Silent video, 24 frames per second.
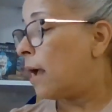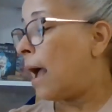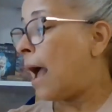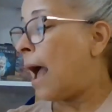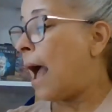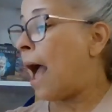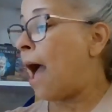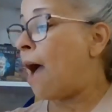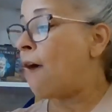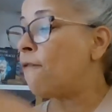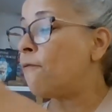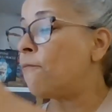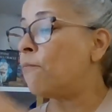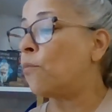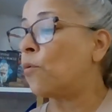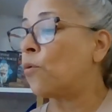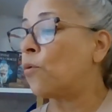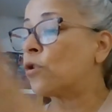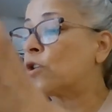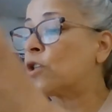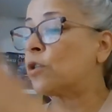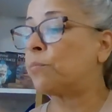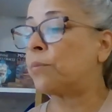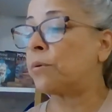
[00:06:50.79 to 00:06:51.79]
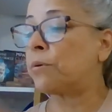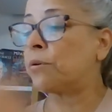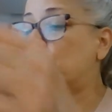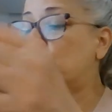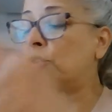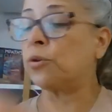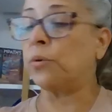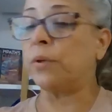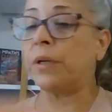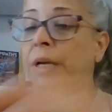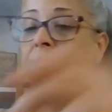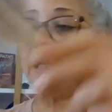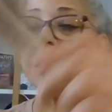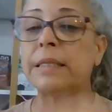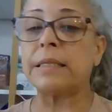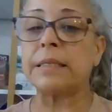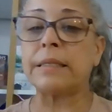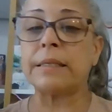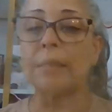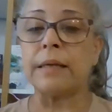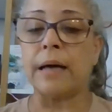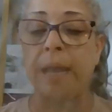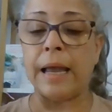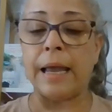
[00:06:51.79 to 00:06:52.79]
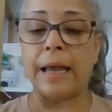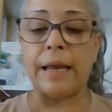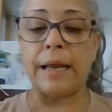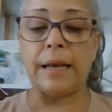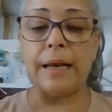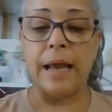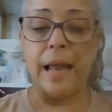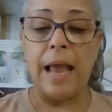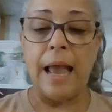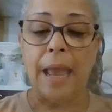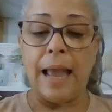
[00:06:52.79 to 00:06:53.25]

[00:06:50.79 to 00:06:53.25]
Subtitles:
have more spiritual insight,